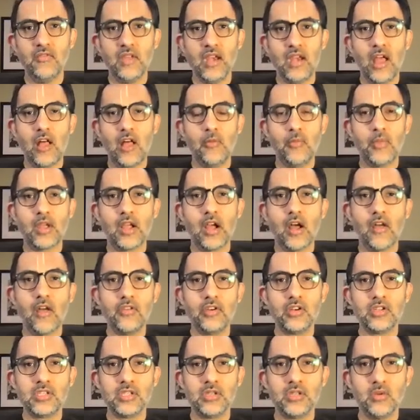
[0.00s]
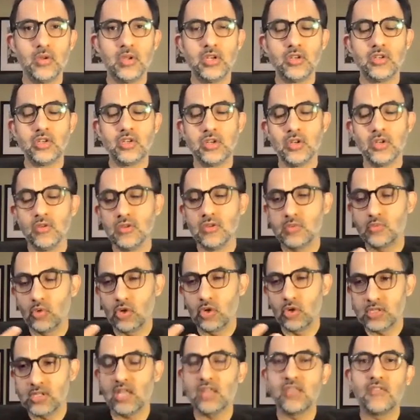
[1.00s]
and helping others to introduce more
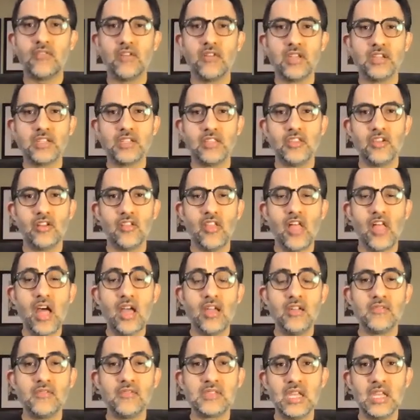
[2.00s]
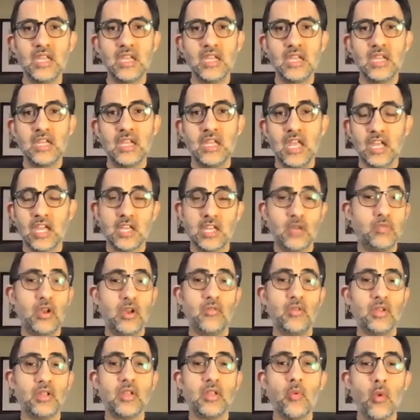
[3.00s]
sattva into their lives, it could be a
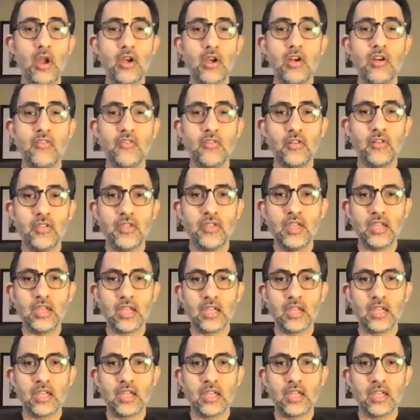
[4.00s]
really wonderful thing.